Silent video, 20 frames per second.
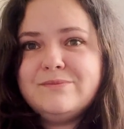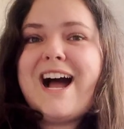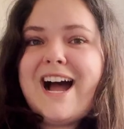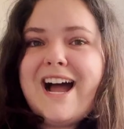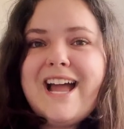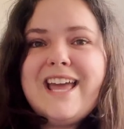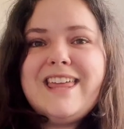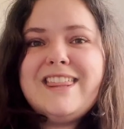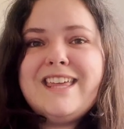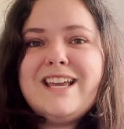
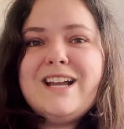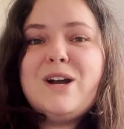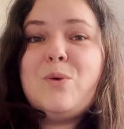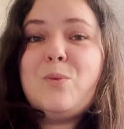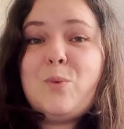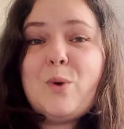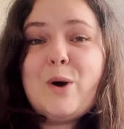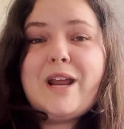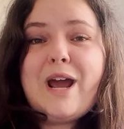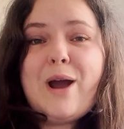I think a
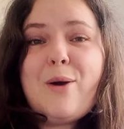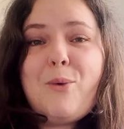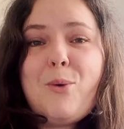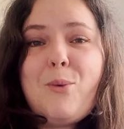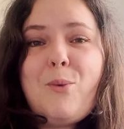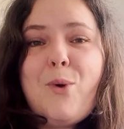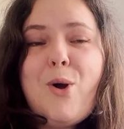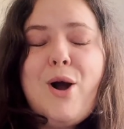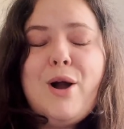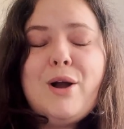1 hour
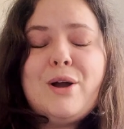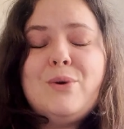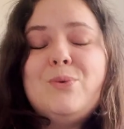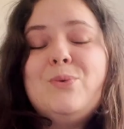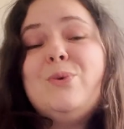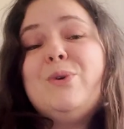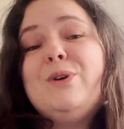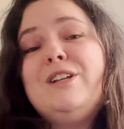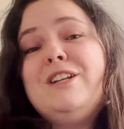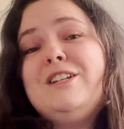
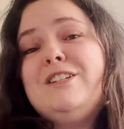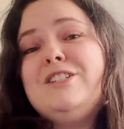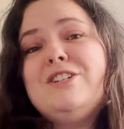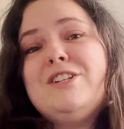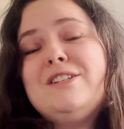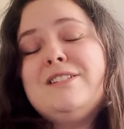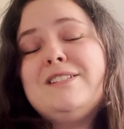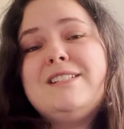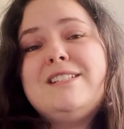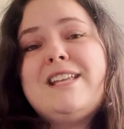walk would
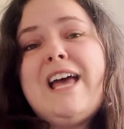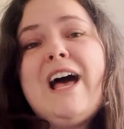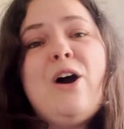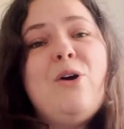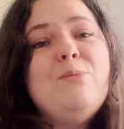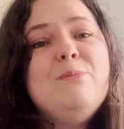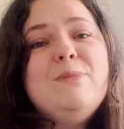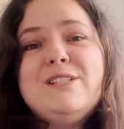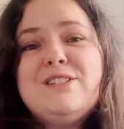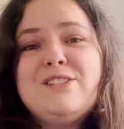just
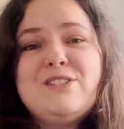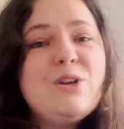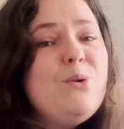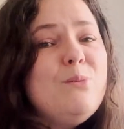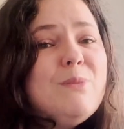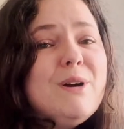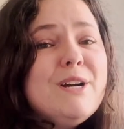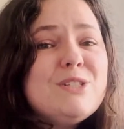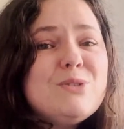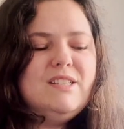help me so
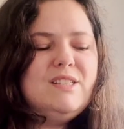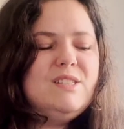much,